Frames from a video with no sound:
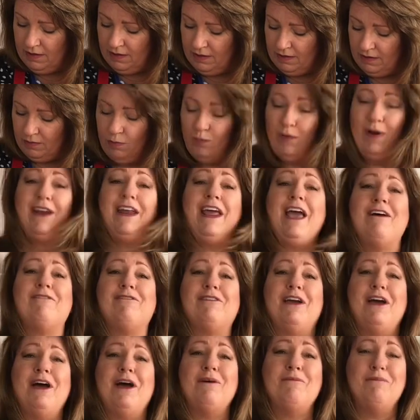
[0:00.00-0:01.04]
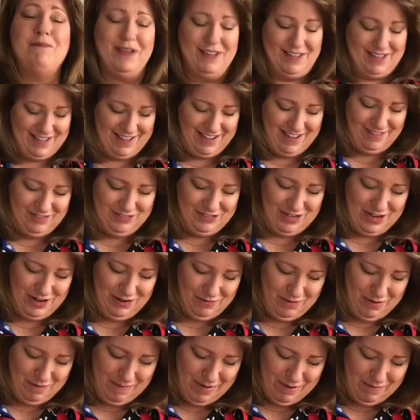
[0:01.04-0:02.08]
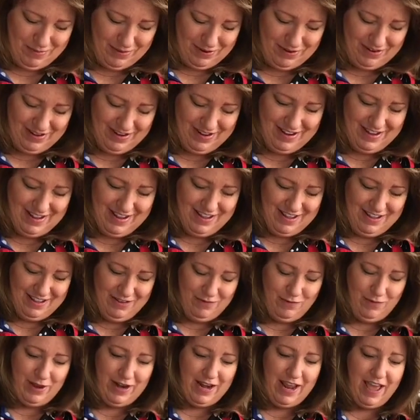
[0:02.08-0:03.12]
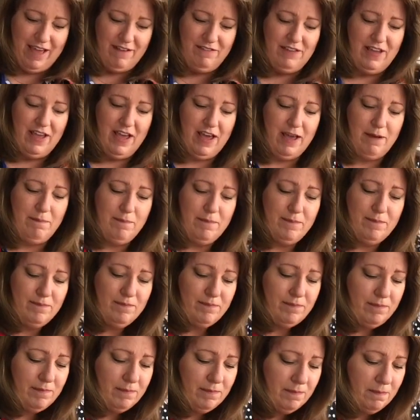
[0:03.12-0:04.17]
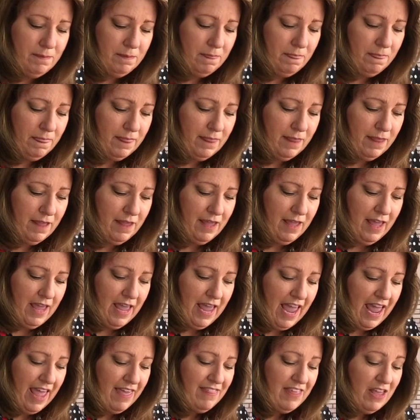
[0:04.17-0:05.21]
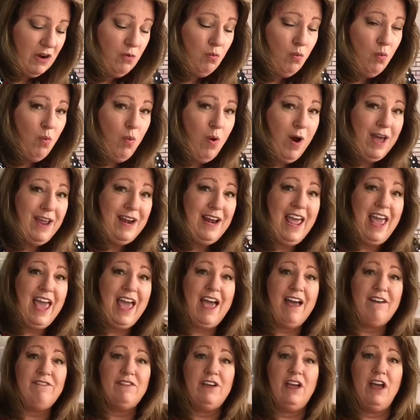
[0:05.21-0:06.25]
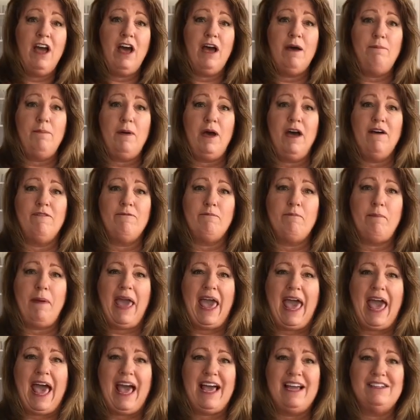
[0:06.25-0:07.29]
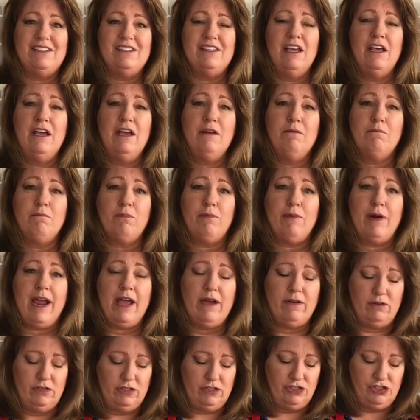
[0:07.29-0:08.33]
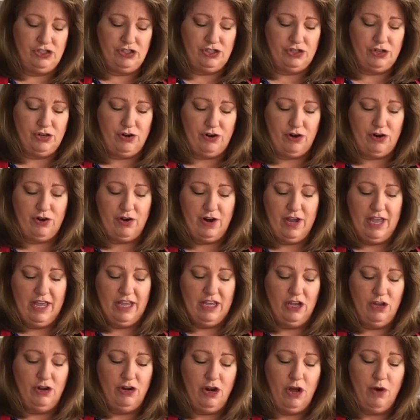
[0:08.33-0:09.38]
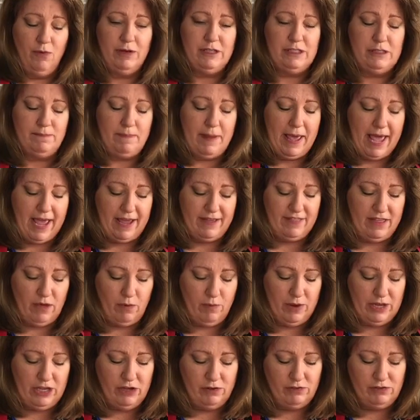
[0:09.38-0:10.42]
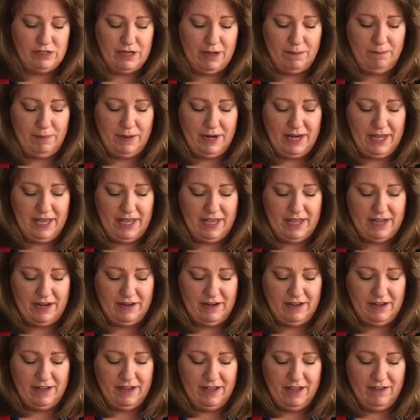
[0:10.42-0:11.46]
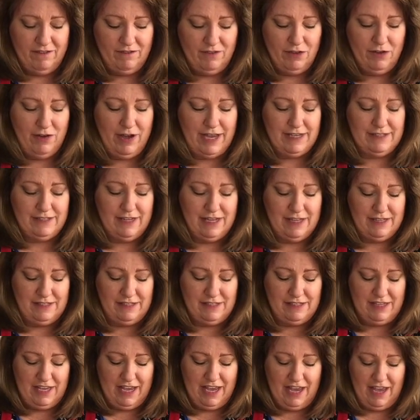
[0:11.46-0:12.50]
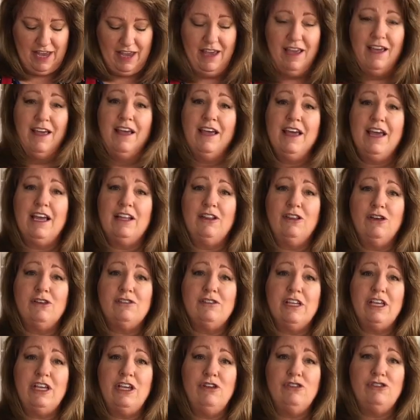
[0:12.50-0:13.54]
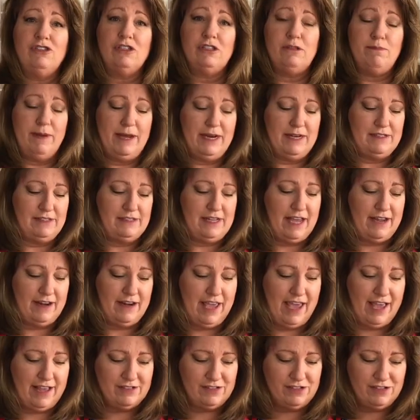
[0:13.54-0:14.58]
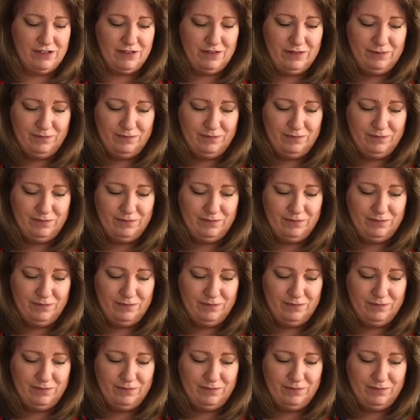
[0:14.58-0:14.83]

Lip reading: 1/2 cup. I'm trying to remember. 1/2 cup, and then 1/2 cup of packed brown sugar. You know it's packed that when you dump it in, you guys can see, it looks like you just made a sandcastle.